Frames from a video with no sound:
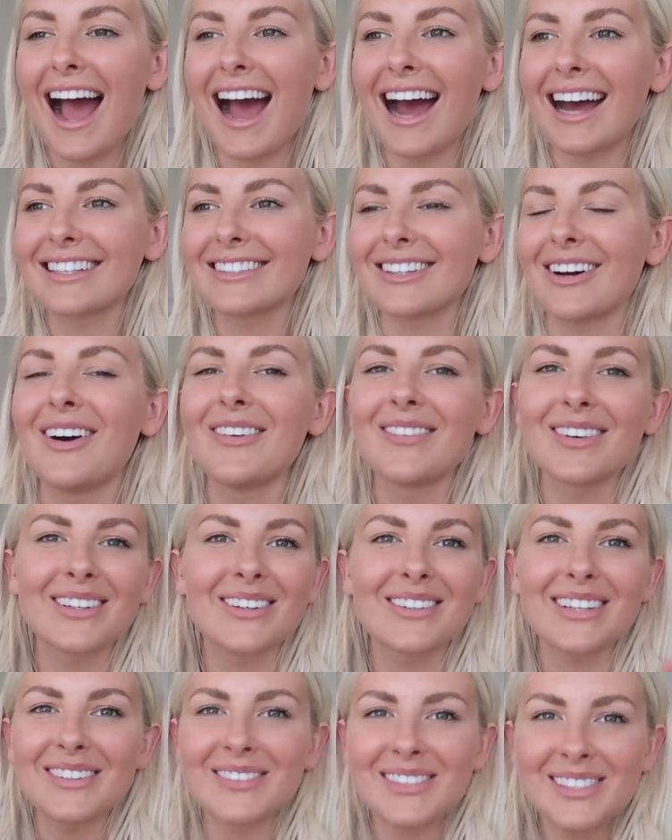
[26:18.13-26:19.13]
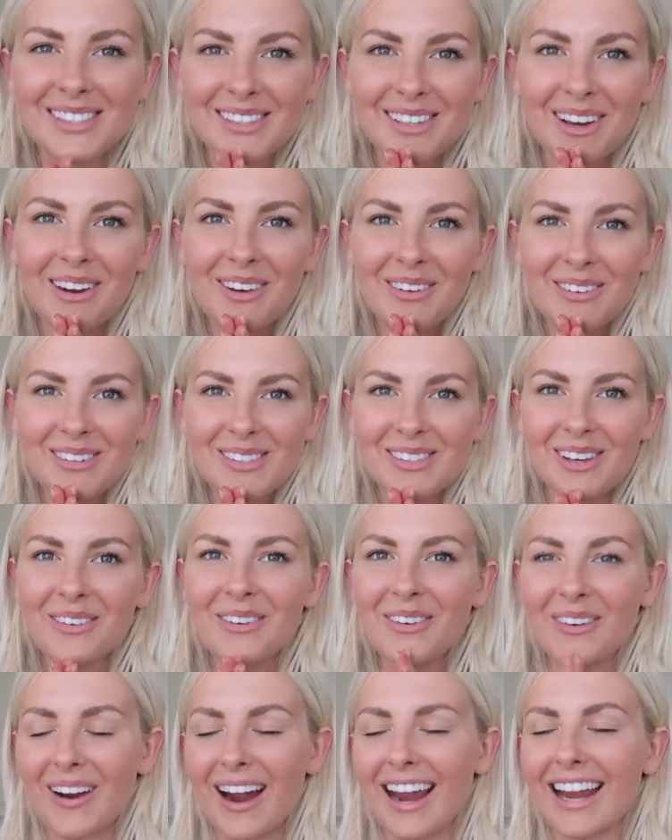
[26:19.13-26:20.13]
And oh my God, it was so,
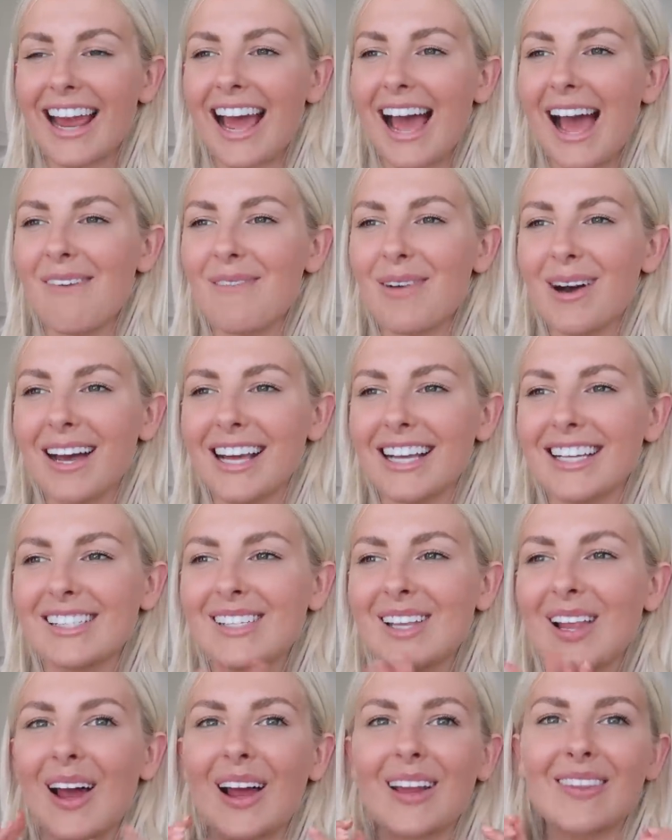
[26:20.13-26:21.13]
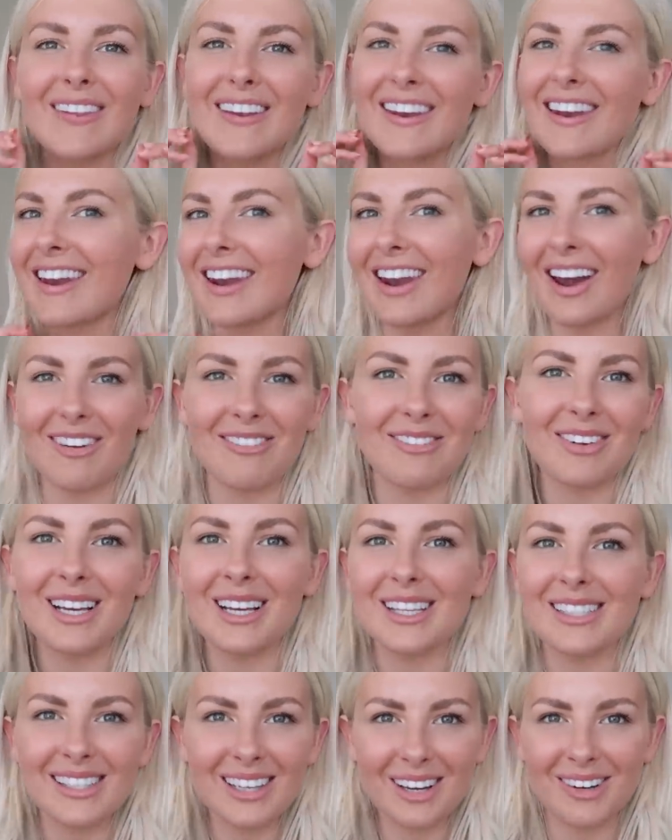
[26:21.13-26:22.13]
so great. Emma is like the
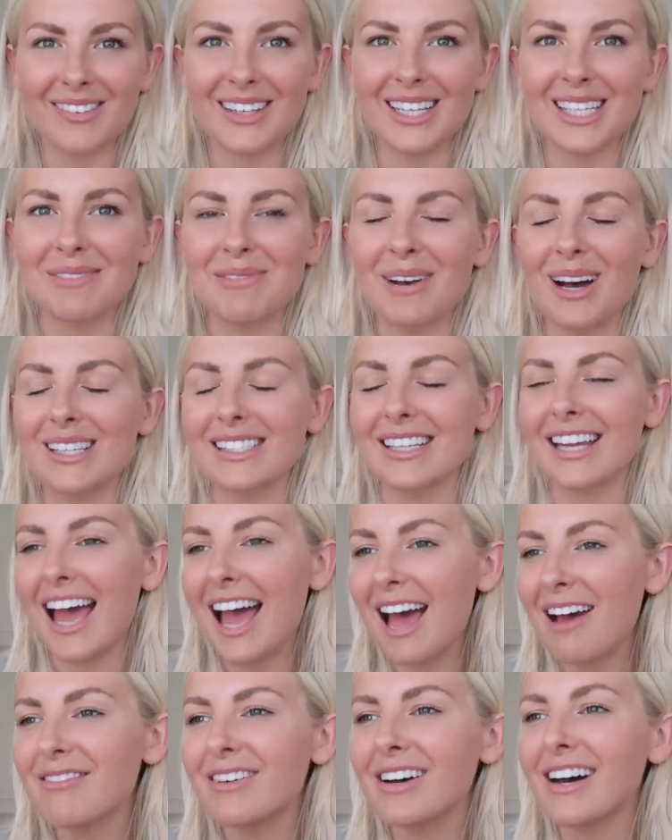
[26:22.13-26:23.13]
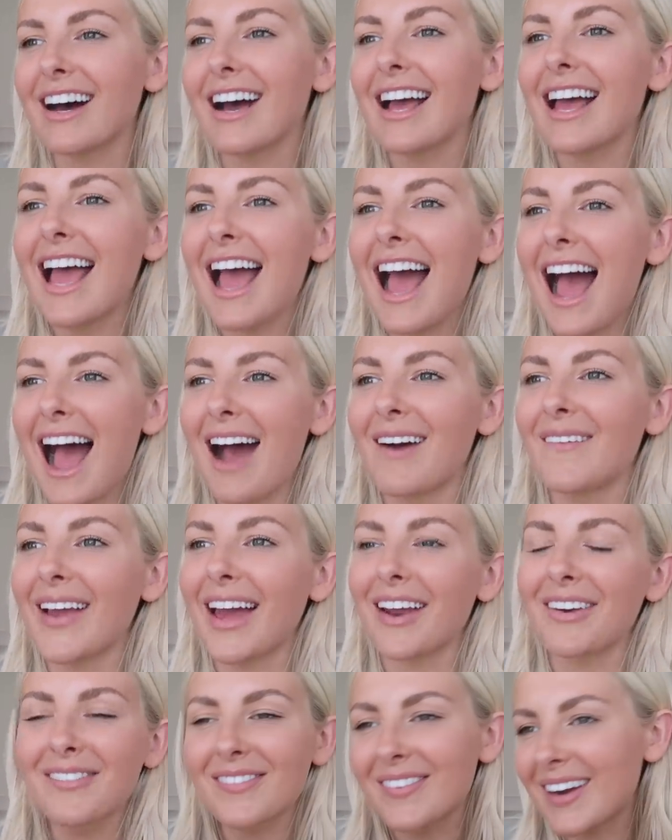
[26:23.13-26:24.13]
loveliest, loveliest person ever. And
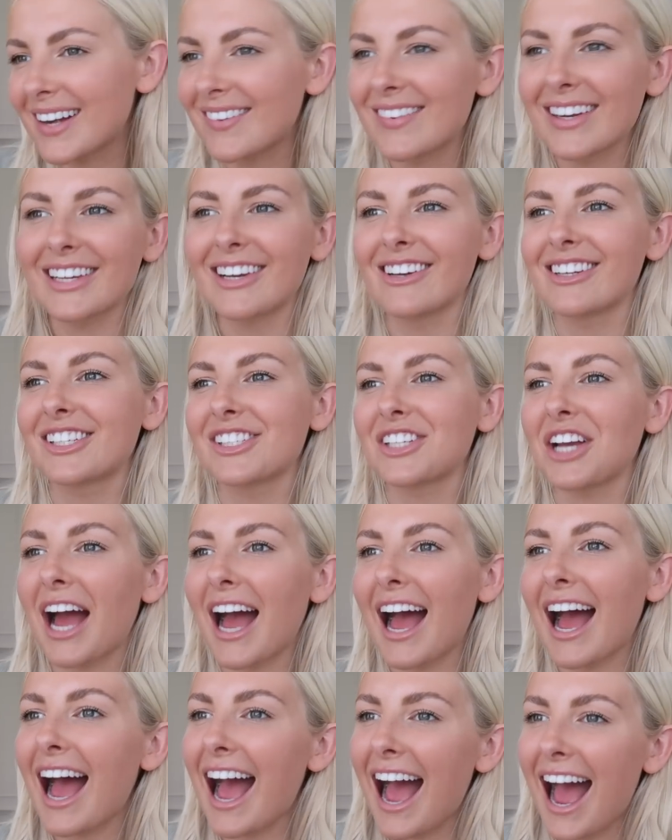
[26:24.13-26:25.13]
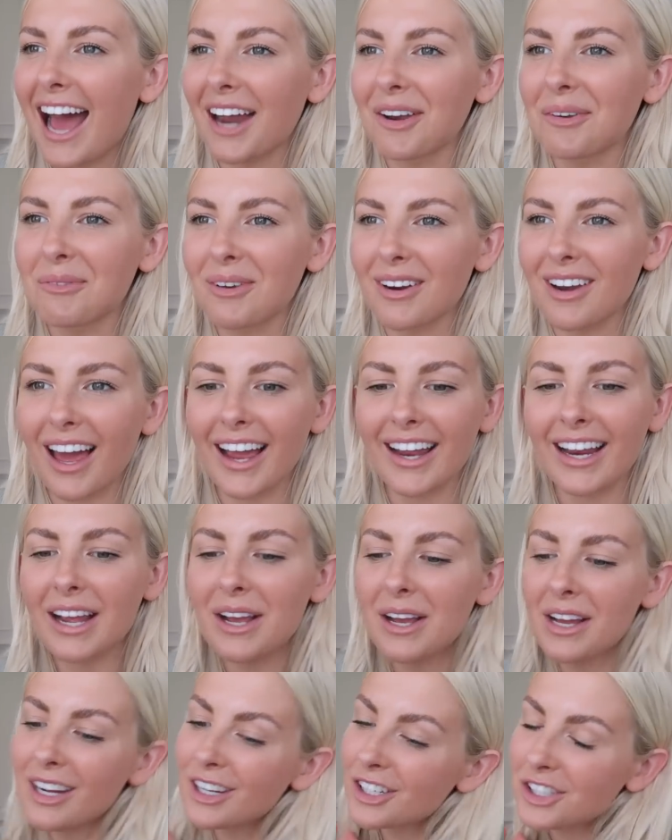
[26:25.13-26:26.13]
we had a really, really good chat and we're like
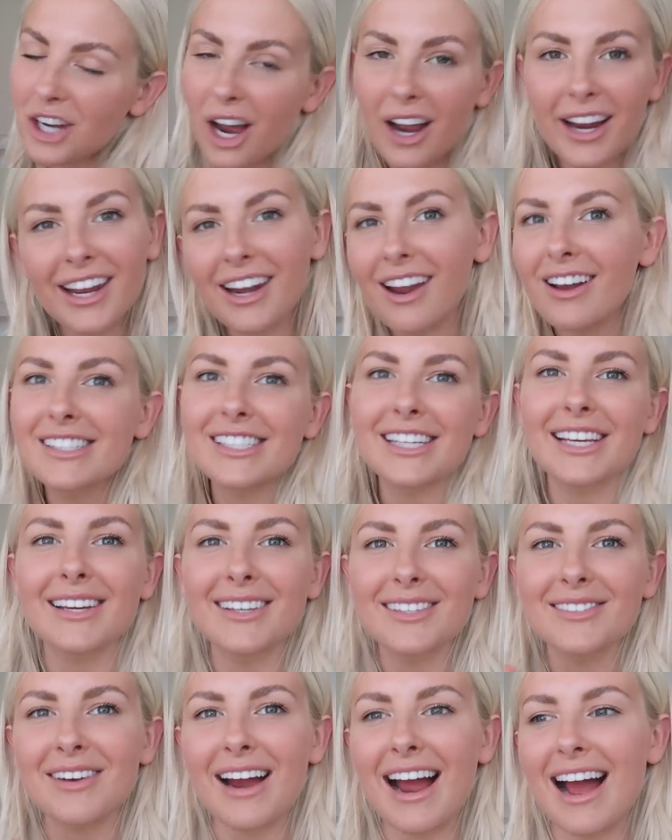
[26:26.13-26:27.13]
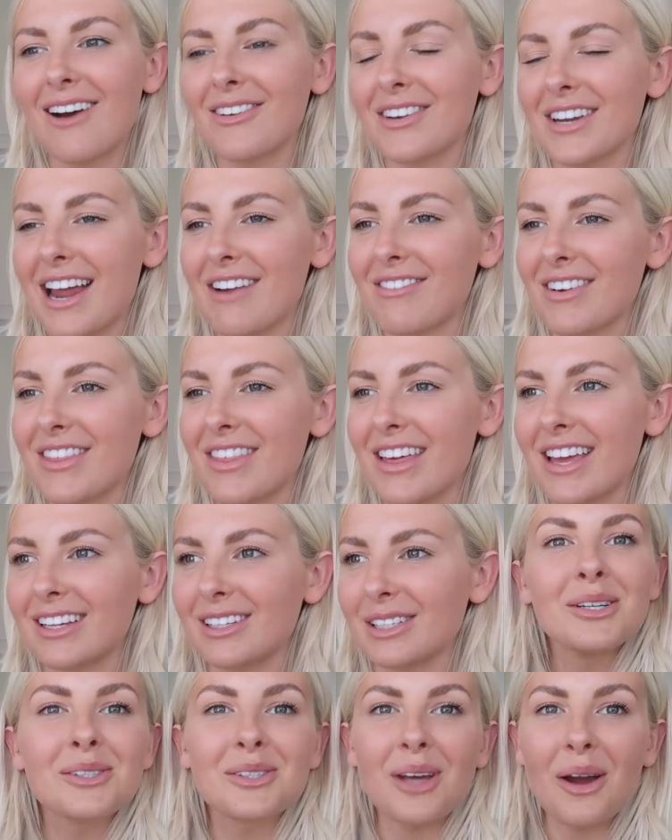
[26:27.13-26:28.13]
chucking ideas around and
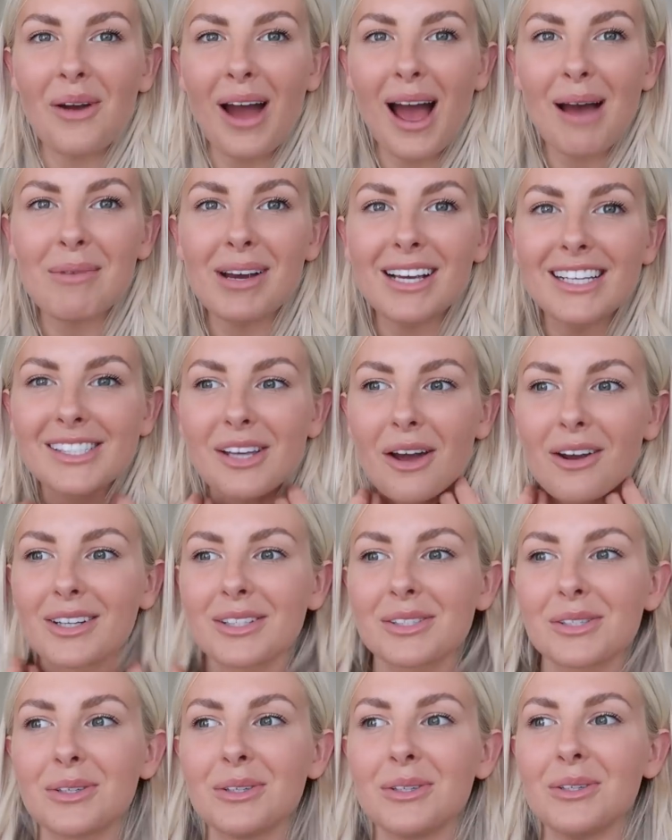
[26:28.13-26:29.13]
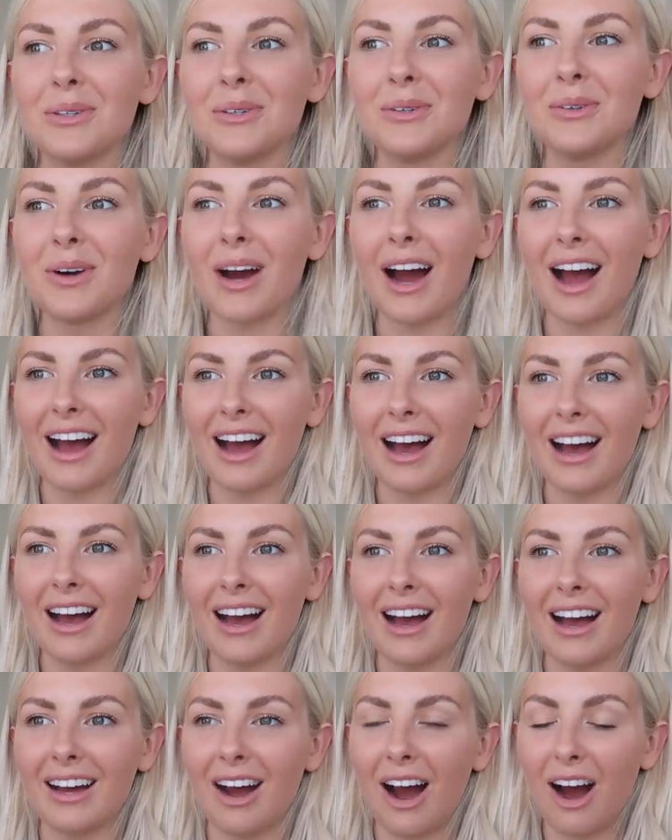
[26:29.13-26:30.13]
everything. So Emma is going to,
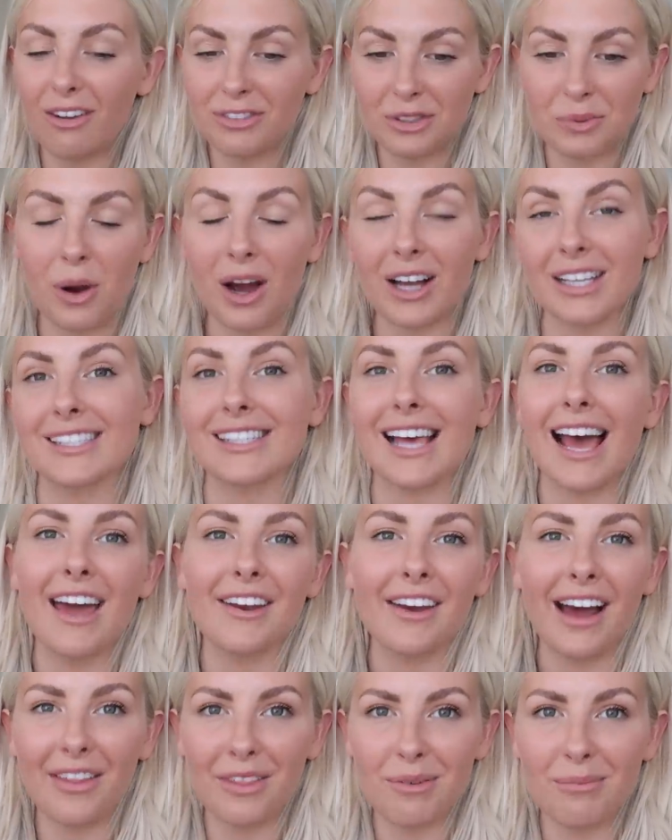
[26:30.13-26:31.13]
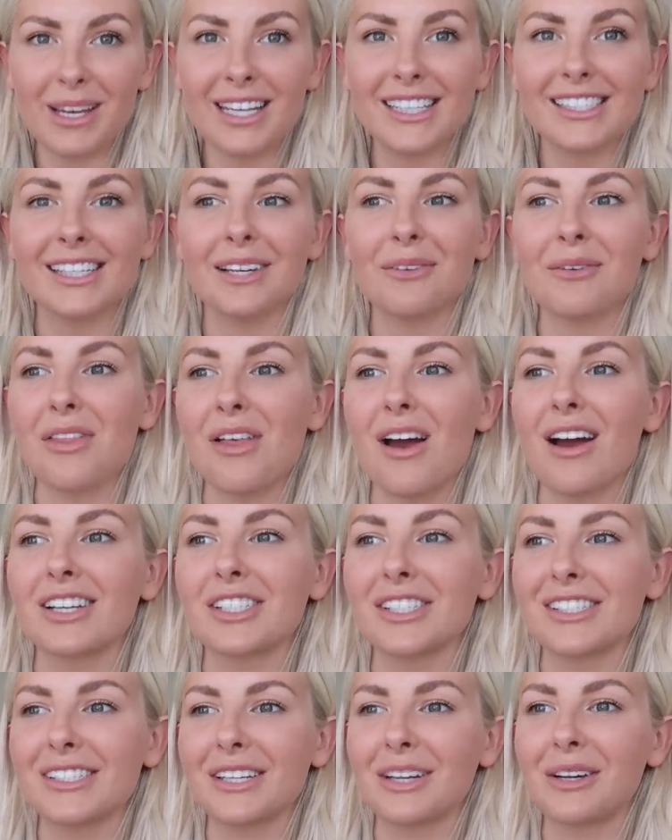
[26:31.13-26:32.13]
after what I said at the meeting with
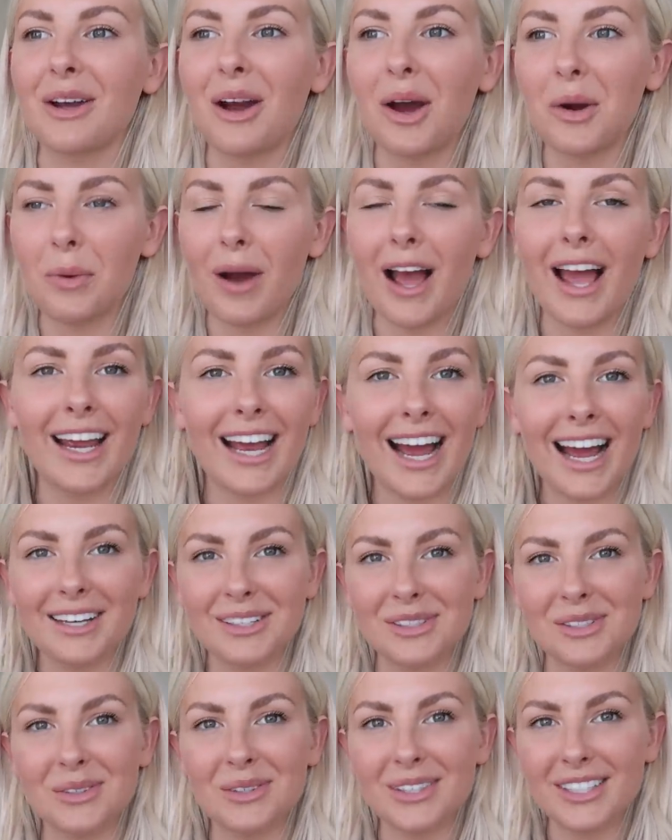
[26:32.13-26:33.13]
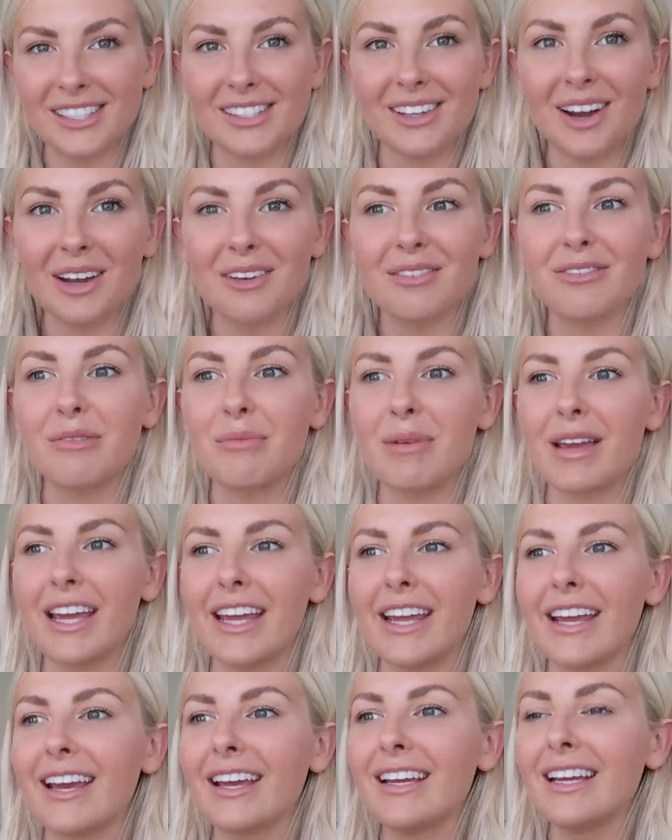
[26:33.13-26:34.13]
her, she's gonna go away and do a design for
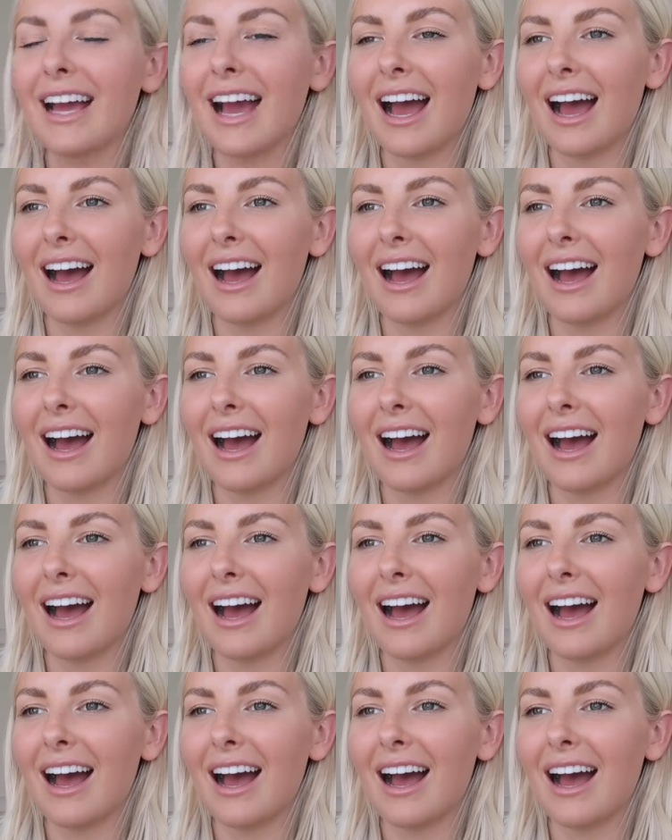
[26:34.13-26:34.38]
me.